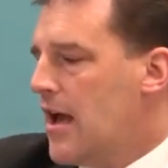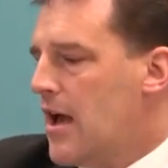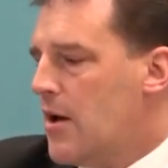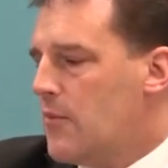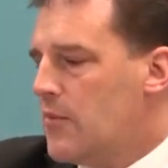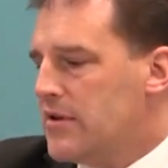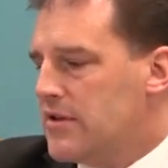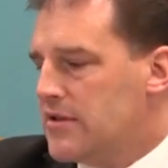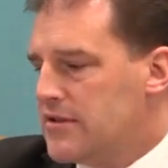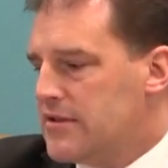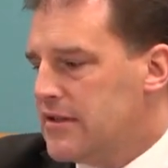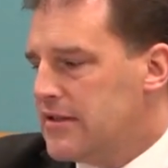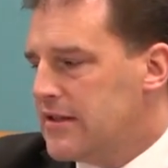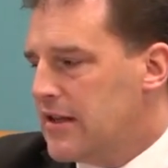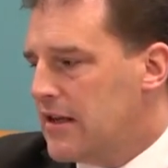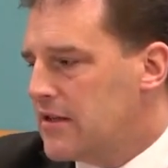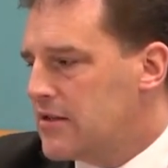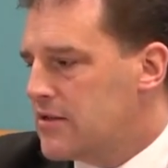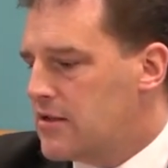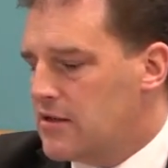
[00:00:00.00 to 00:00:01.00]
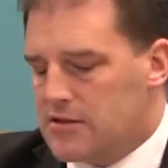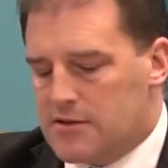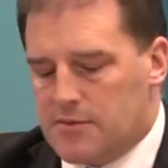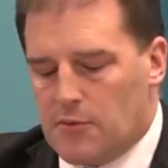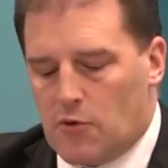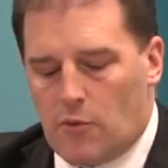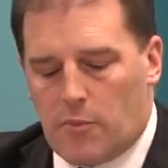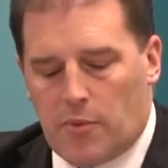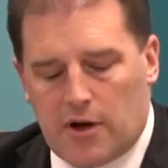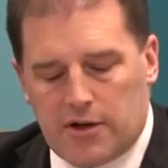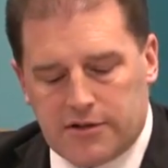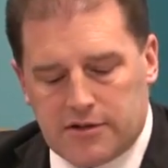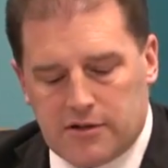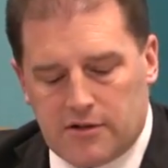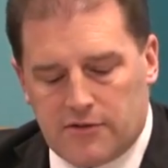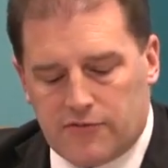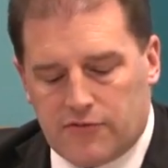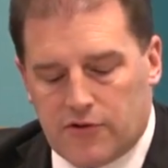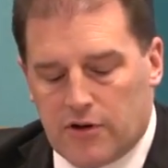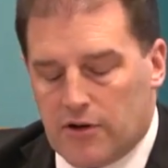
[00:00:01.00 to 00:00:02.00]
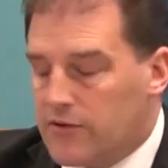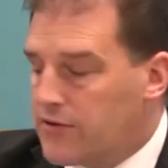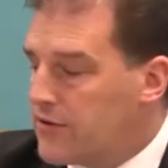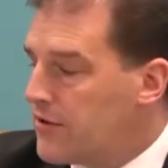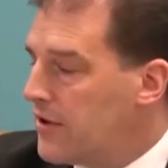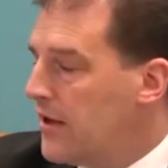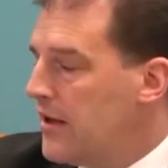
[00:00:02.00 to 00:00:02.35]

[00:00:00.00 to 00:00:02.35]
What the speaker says: we can see that small positive growth